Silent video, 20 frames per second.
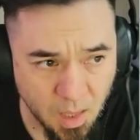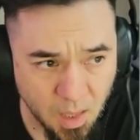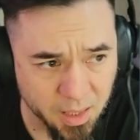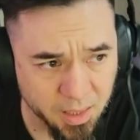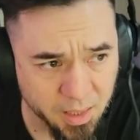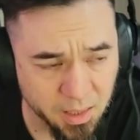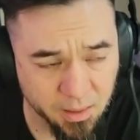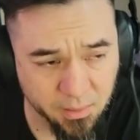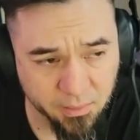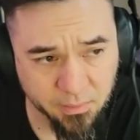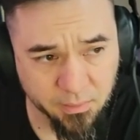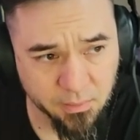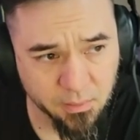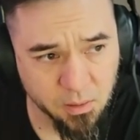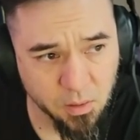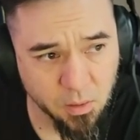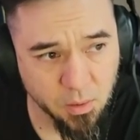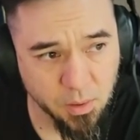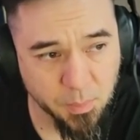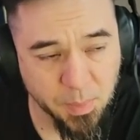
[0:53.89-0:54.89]
I guess,
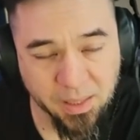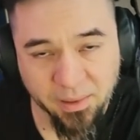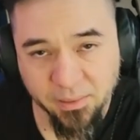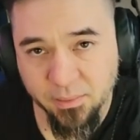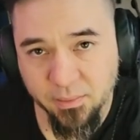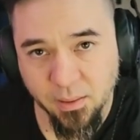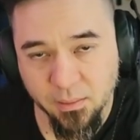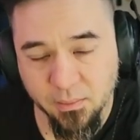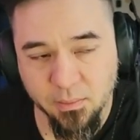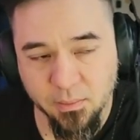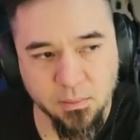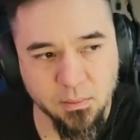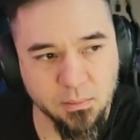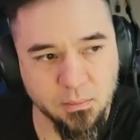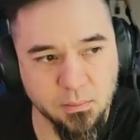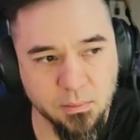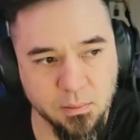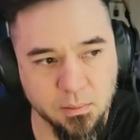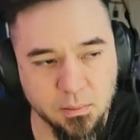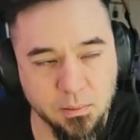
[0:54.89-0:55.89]
it makes sense.
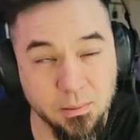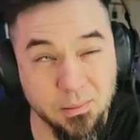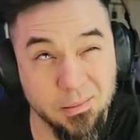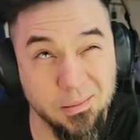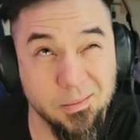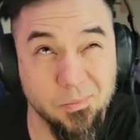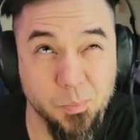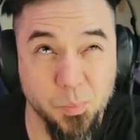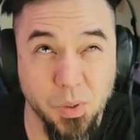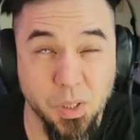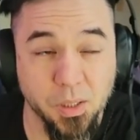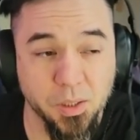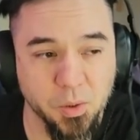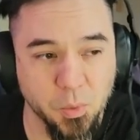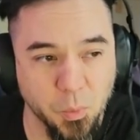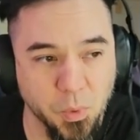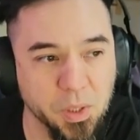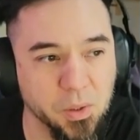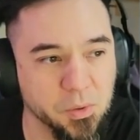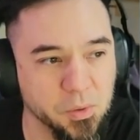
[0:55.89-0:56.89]
Probably the
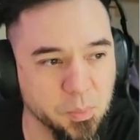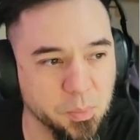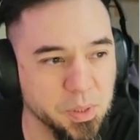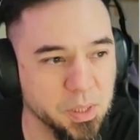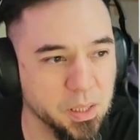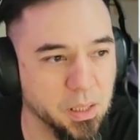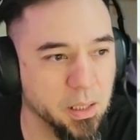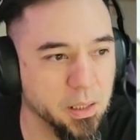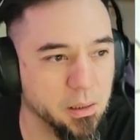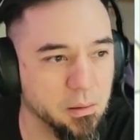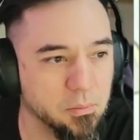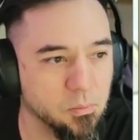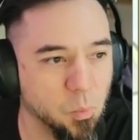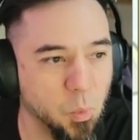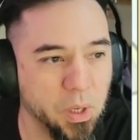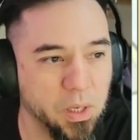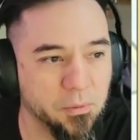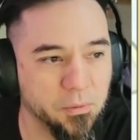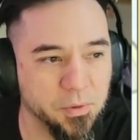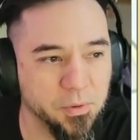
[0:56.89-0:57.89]
whales will be like
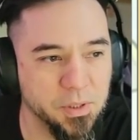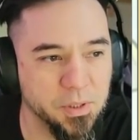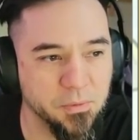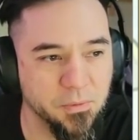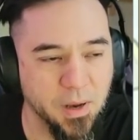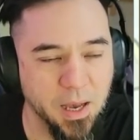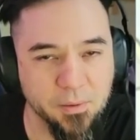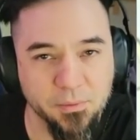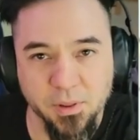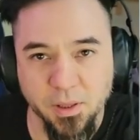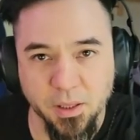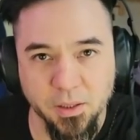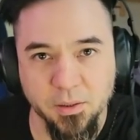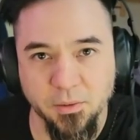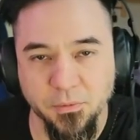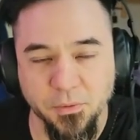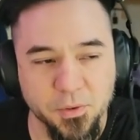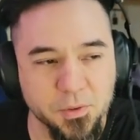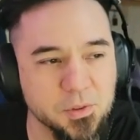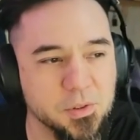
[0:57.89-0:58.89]
waiting for T5 in like the
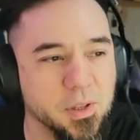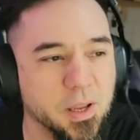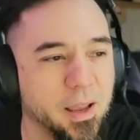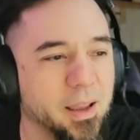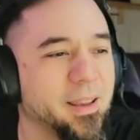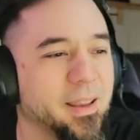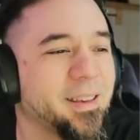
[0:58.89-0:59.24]
first day.